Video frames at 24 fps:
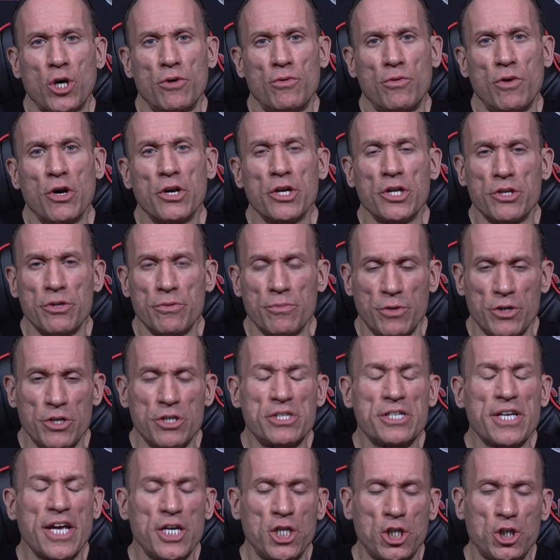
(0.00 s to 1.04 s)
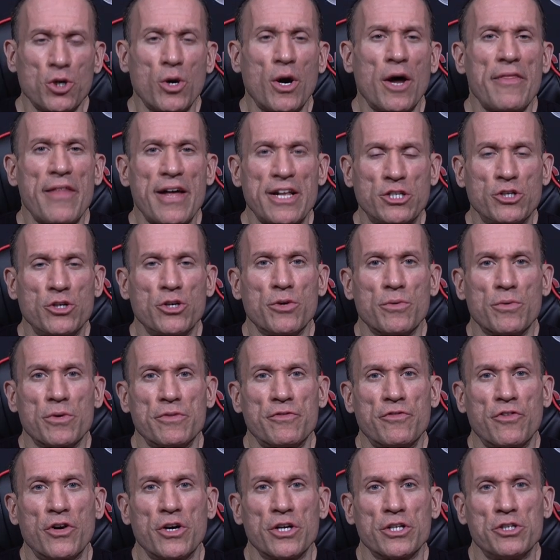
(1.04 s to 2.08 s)
Roden. When you say Sean, that's who you're
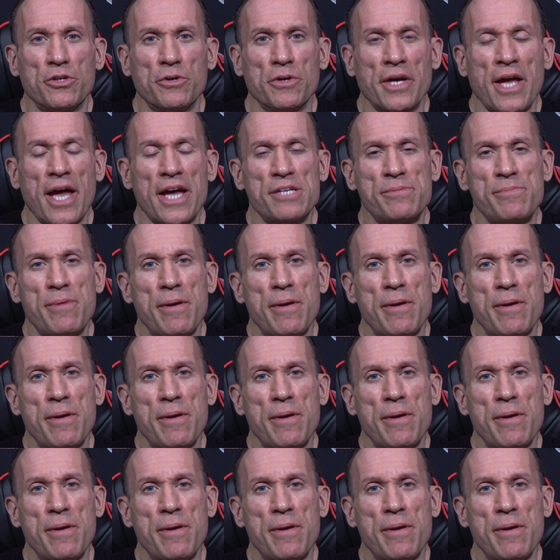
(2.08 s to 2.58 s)
referring to, in case yeah.